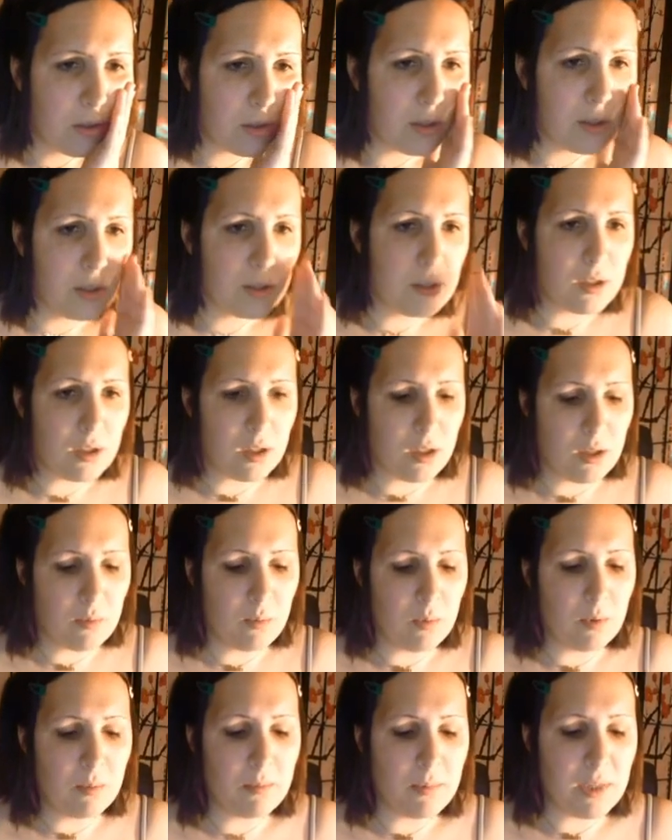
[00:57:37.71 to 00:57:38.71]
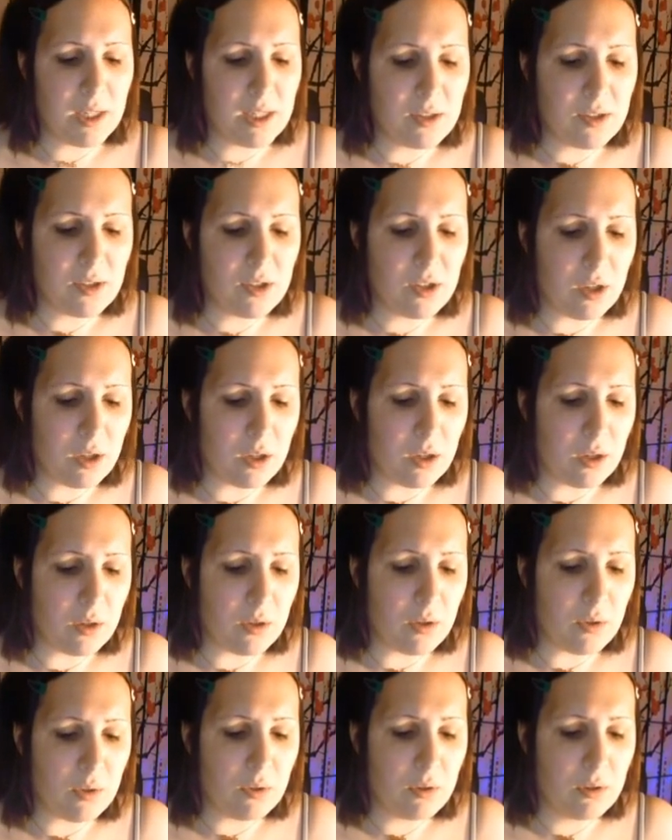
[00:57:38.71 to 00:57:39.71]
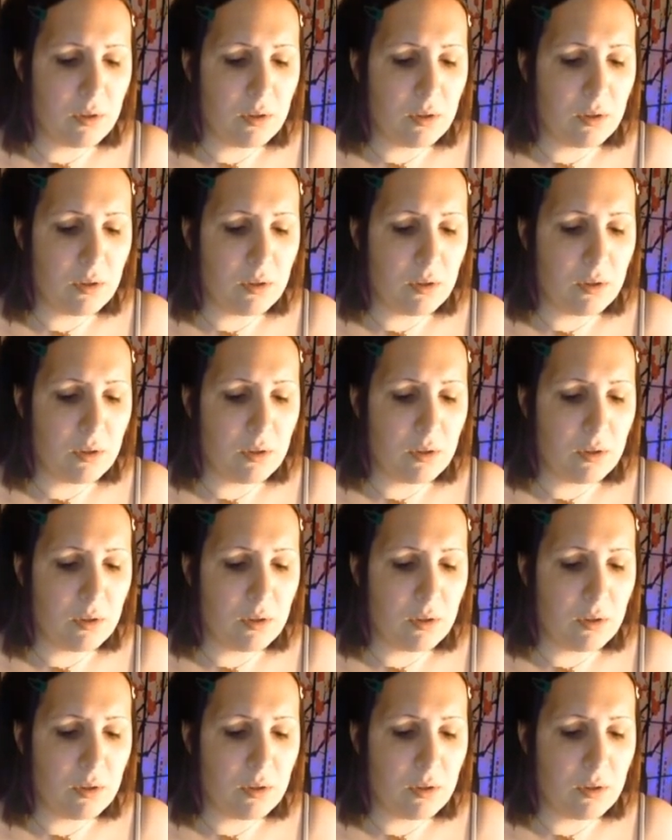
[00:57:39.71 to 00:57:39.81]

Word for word: So you want me to,